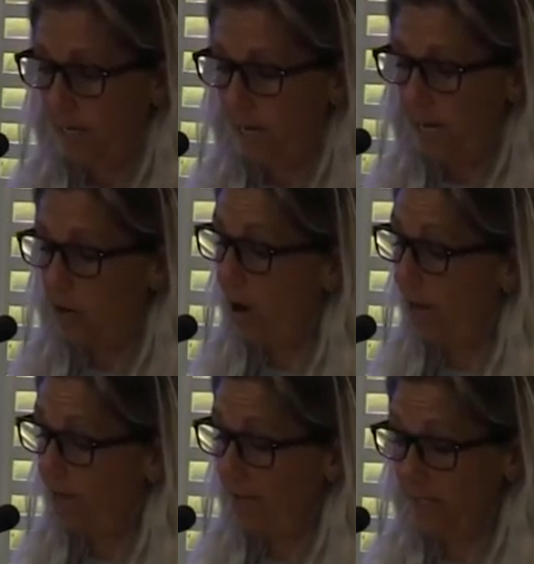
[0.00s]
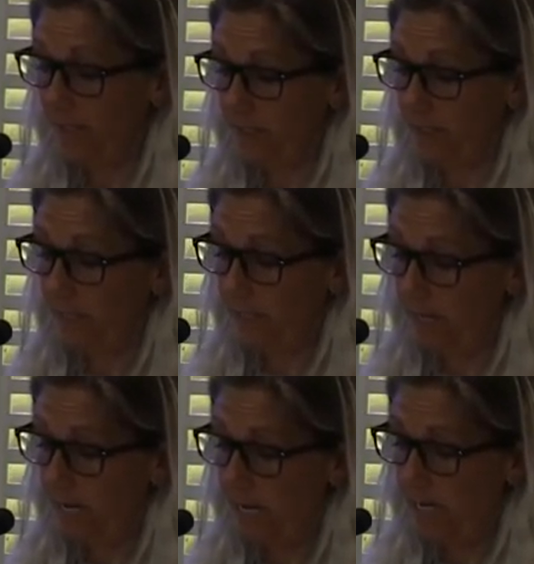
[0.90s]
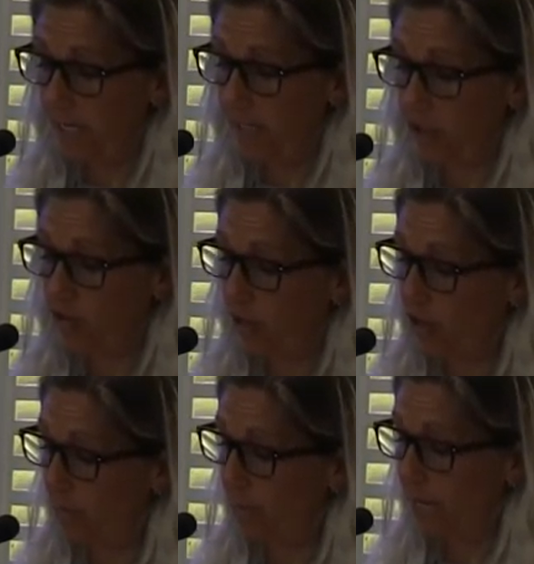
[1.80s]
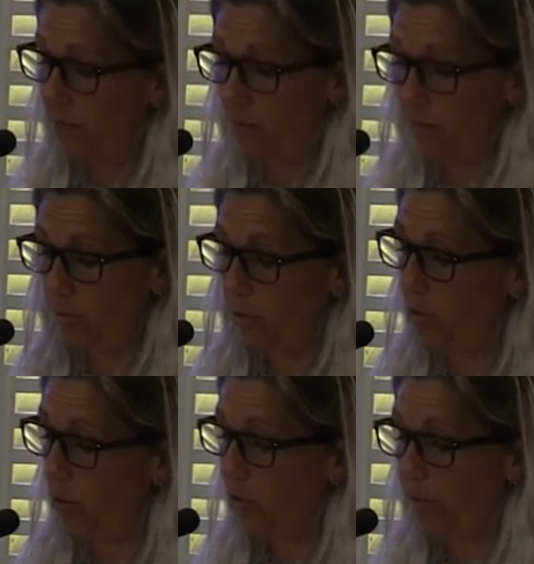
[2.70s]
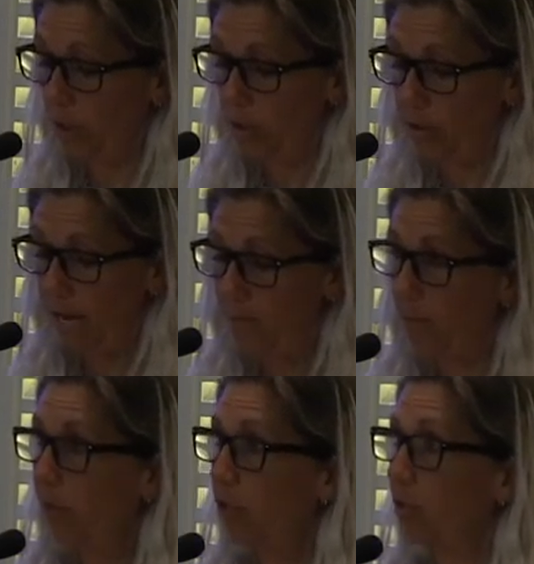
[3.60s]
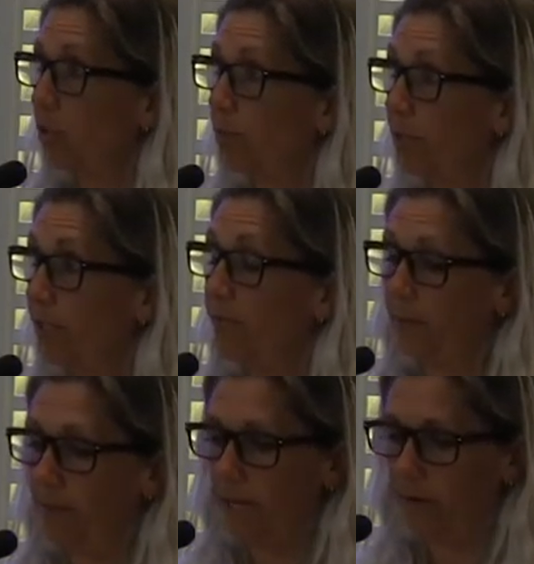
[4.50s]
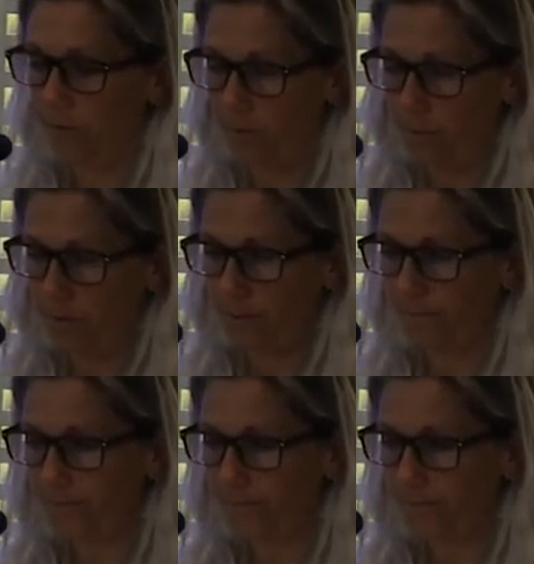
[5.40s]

Crankfest, and structured playgroups, which also include Aboriginal specific playgroups.